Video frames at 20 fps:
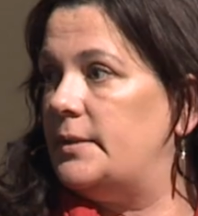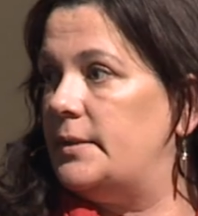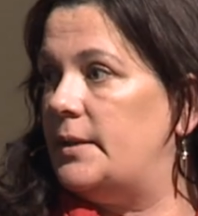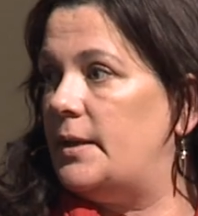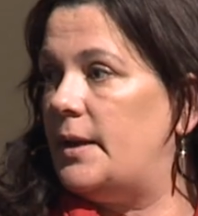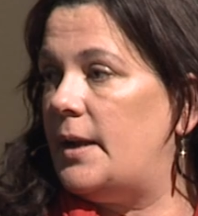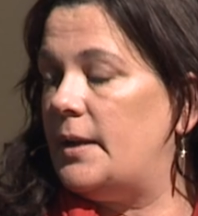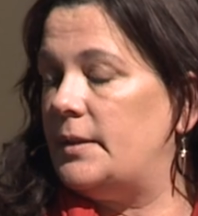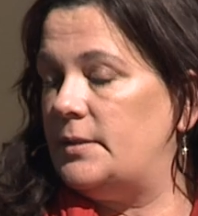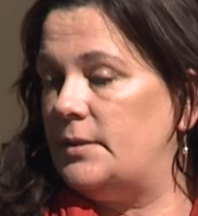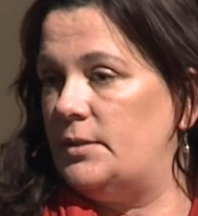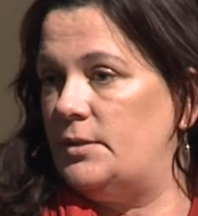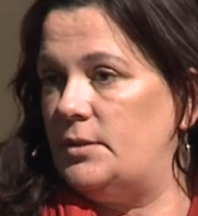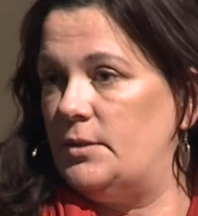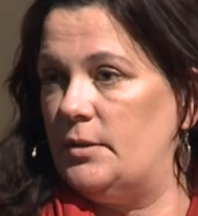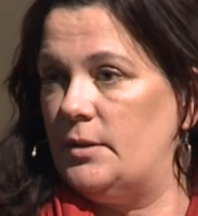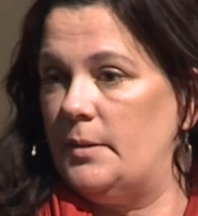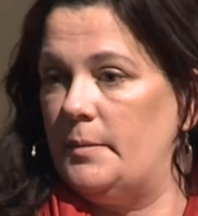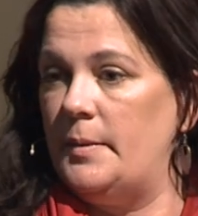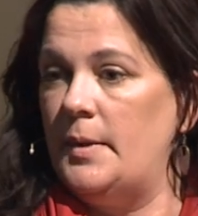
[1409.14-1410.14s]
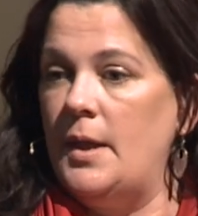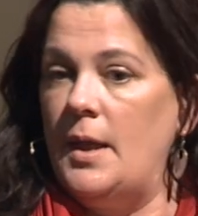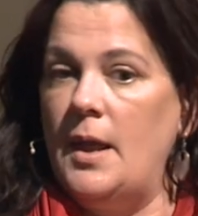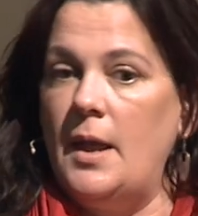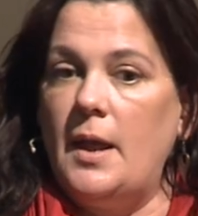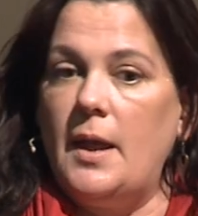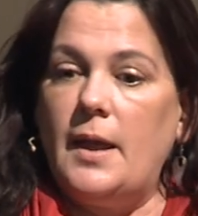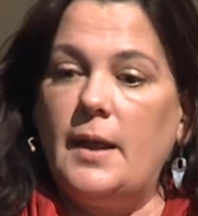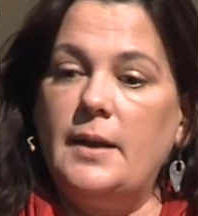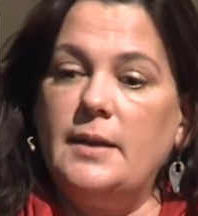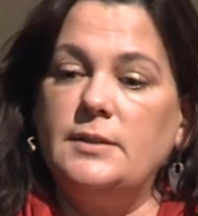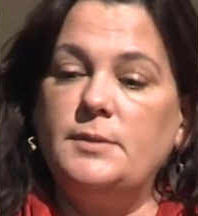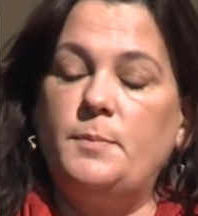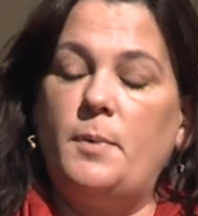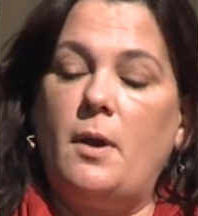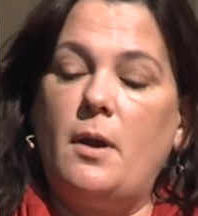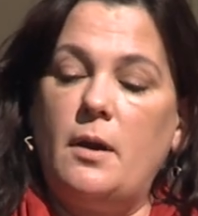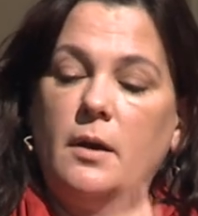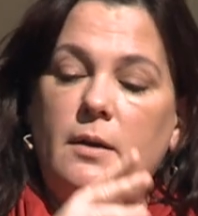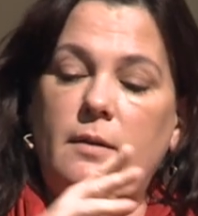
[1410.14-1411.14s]
get access to them. And as
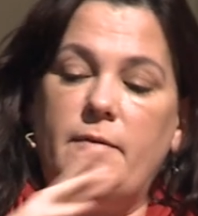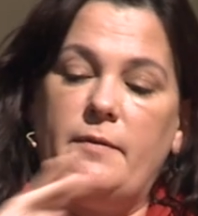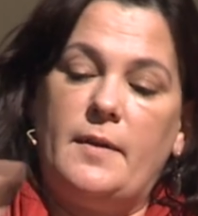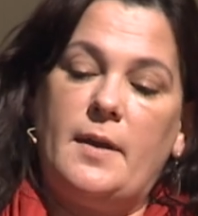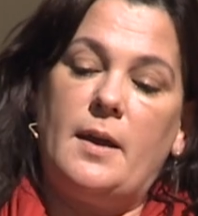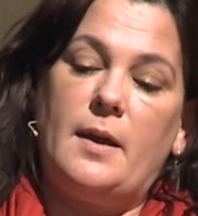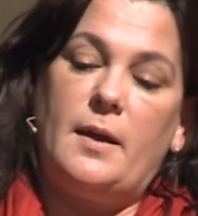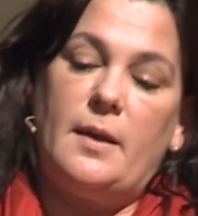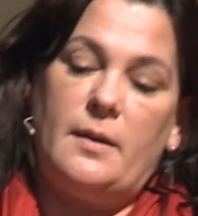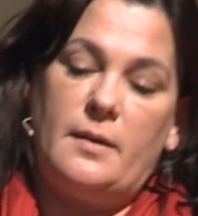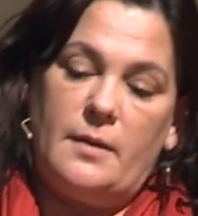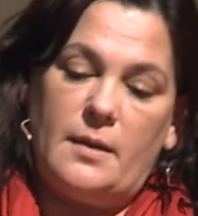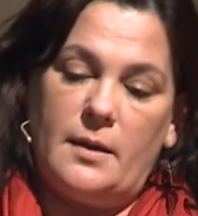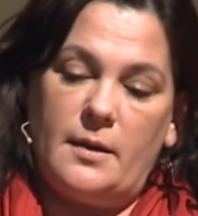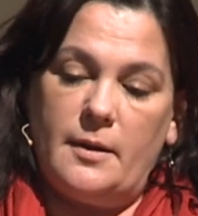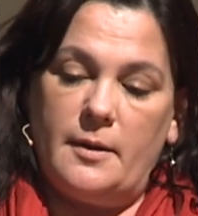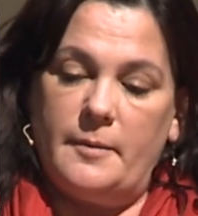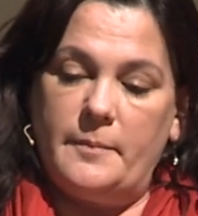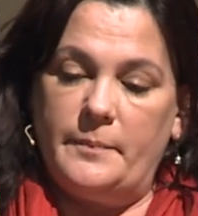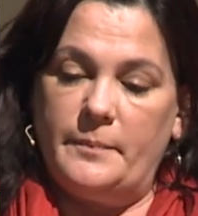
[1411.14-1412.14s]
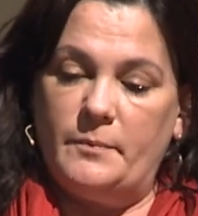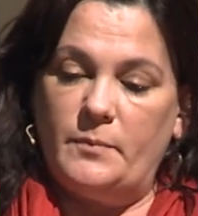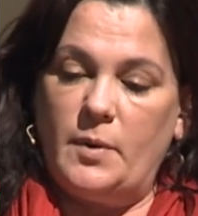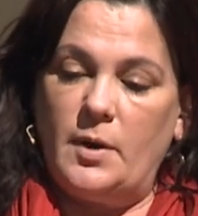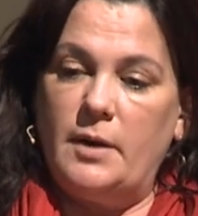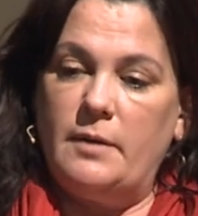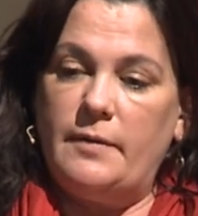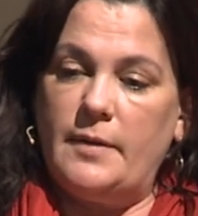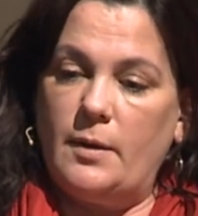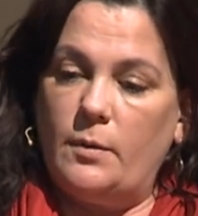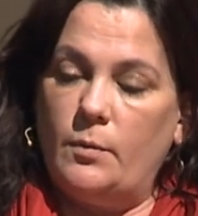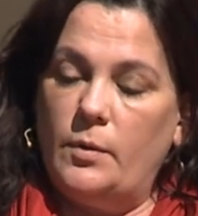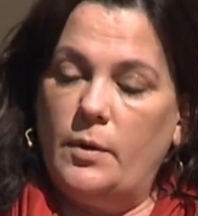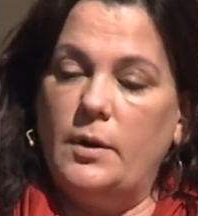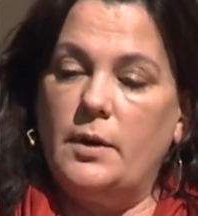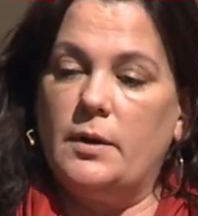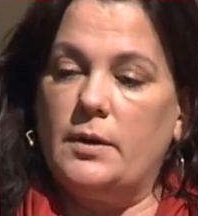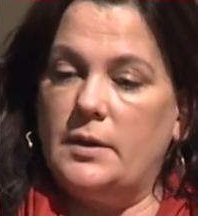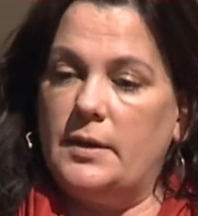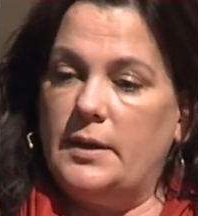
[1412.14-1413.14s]
part of that
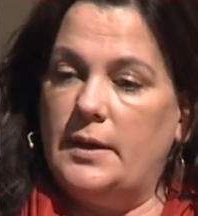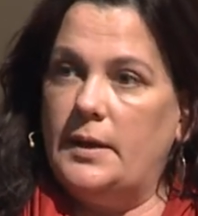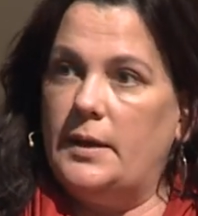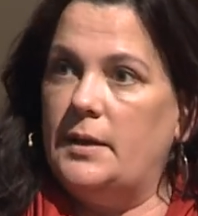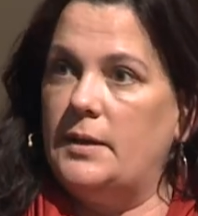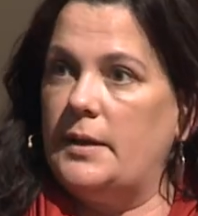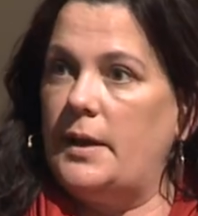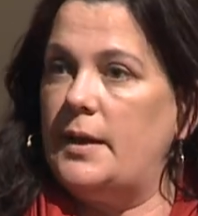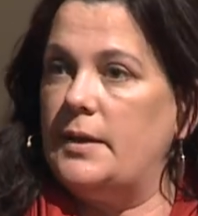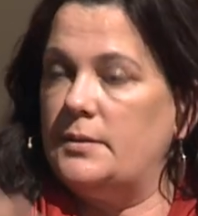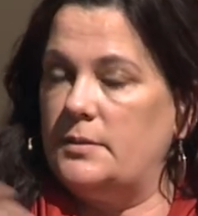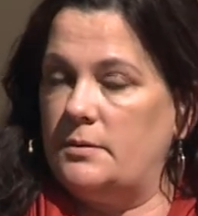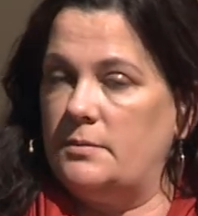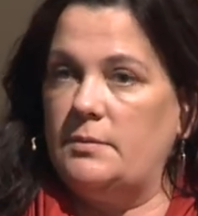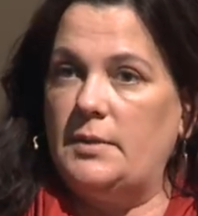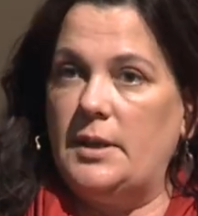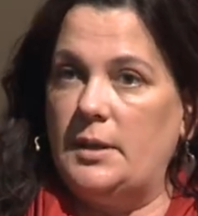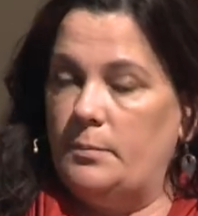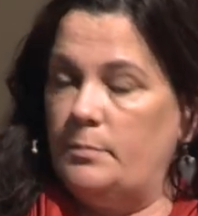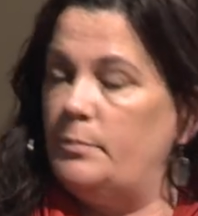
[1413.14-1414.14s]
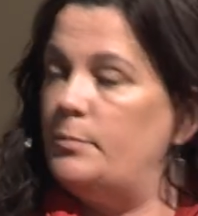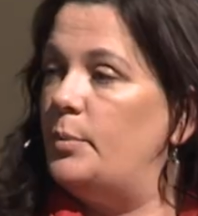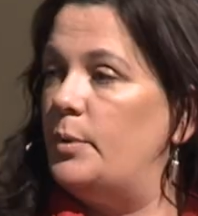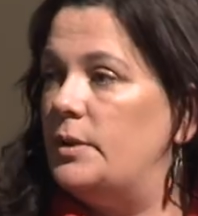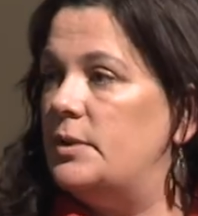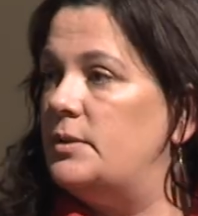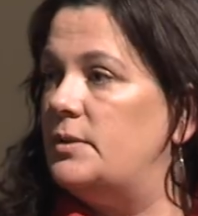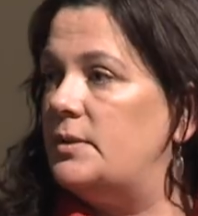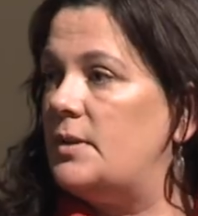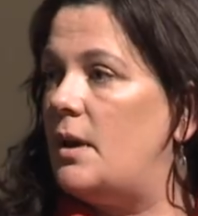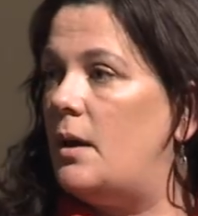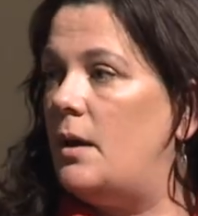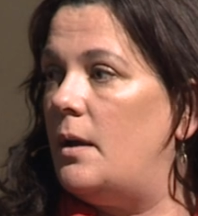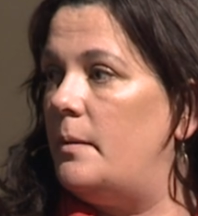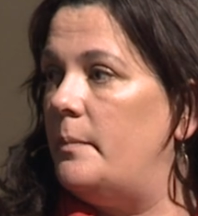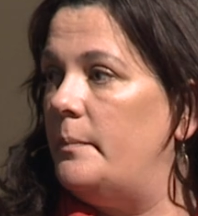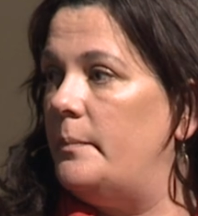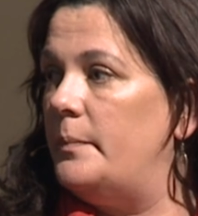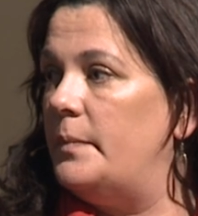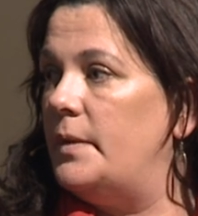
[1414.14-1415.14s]
work, he puts
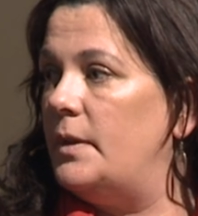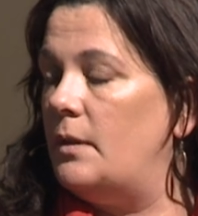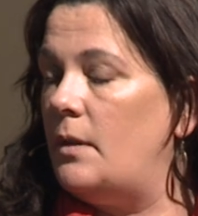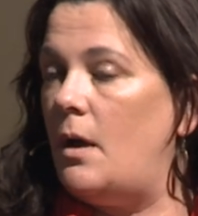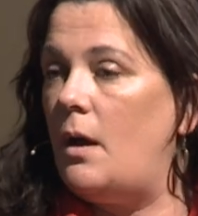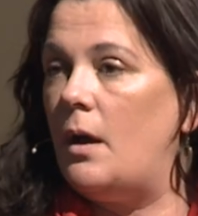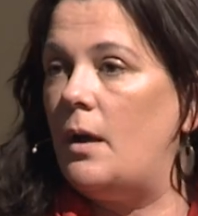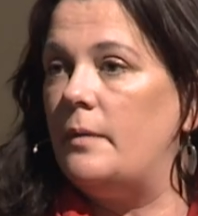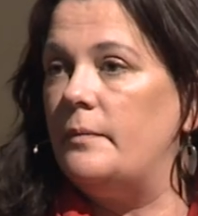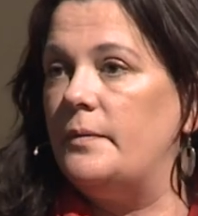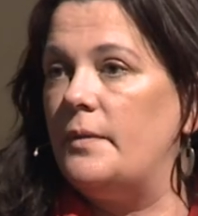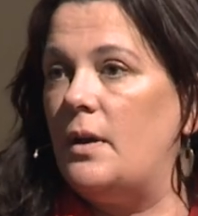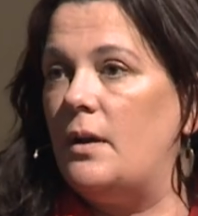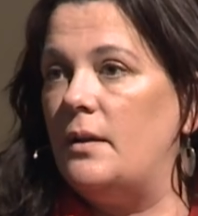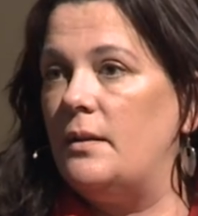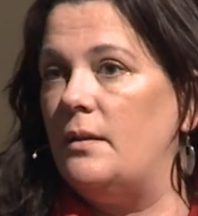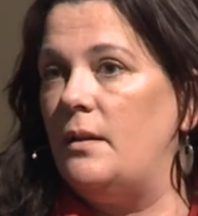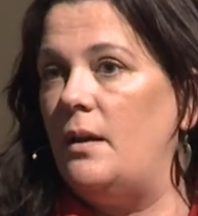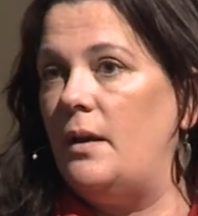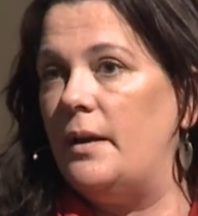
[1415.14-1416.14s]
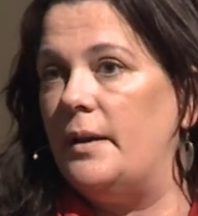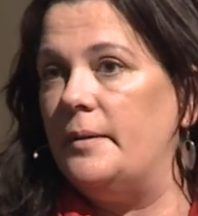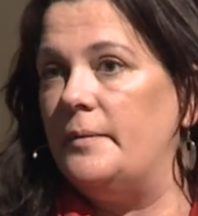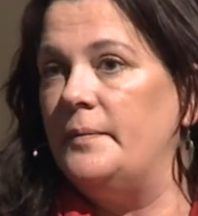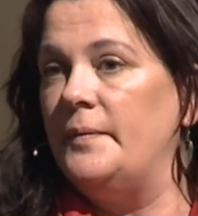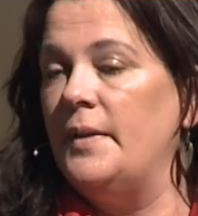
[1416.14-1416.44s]
the law online.